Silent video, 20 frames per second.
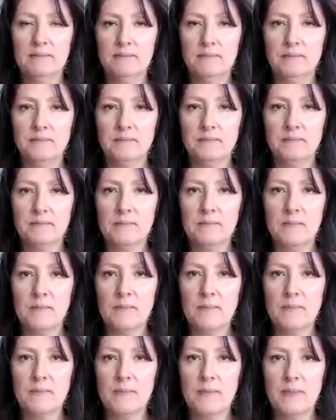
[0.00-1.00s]

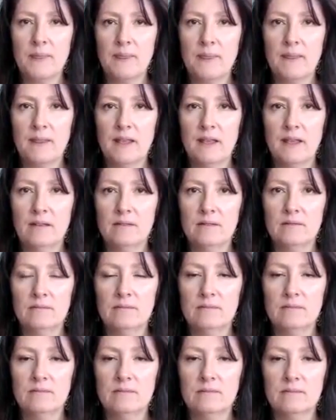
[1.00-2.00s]

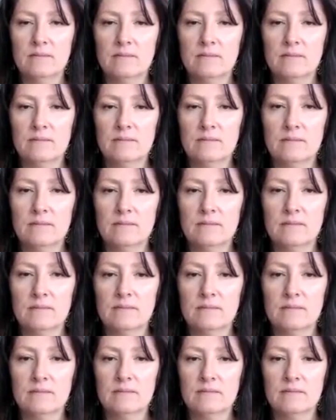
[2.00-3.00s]

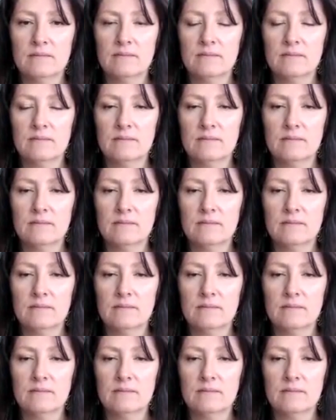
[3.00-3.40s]
Nobody speaks.